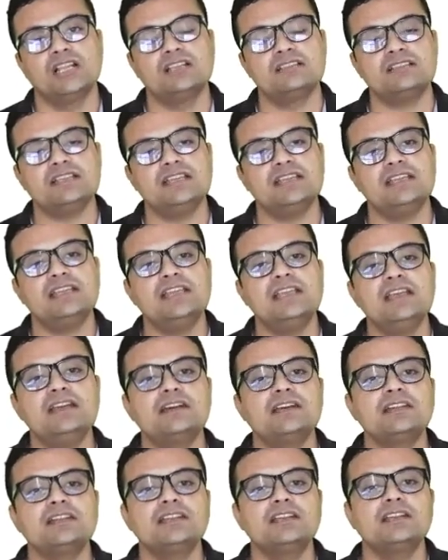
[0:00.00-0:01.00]
See
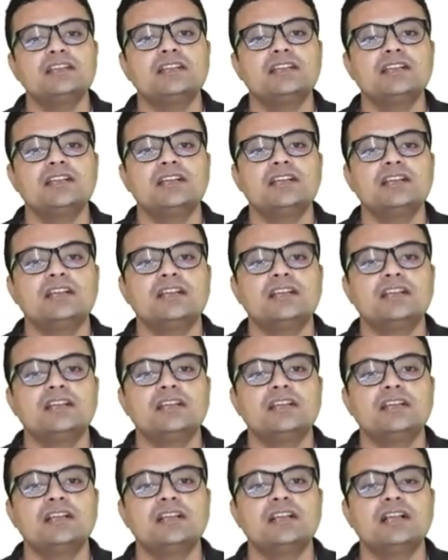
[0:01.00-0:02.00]
here,
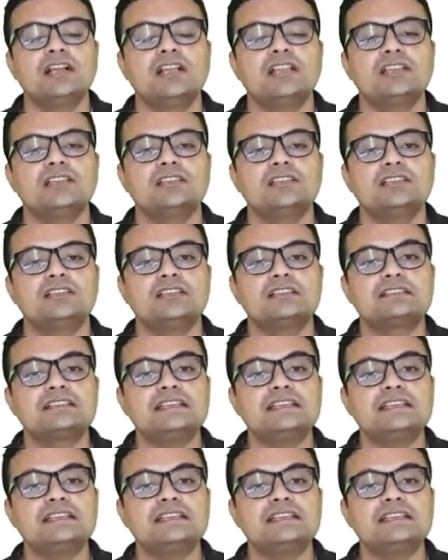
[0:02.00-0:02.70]
the